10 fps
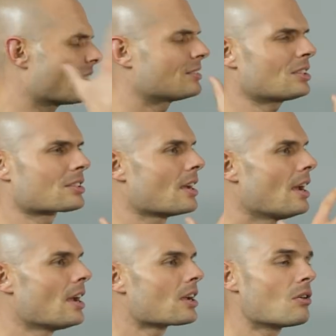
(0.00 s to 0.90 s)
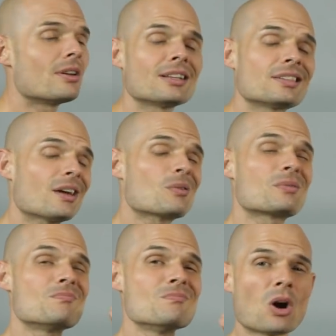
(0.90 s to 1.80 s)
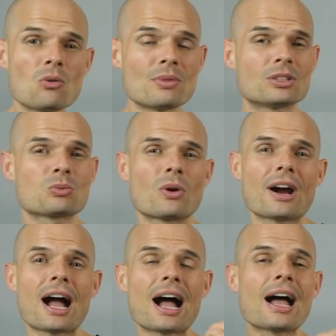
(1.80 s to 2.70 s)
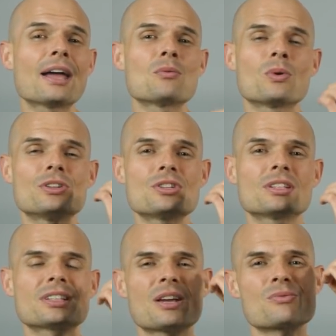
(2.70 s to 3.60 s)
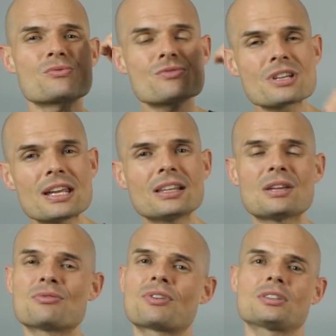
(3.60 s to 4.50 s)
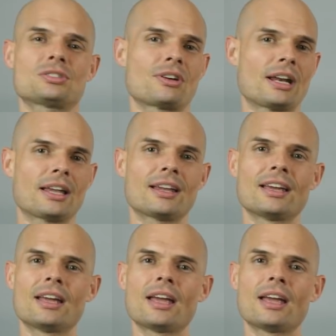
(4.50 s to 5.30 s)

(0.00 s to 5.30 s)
just going nuts. There were moments where I would just get really frustrated.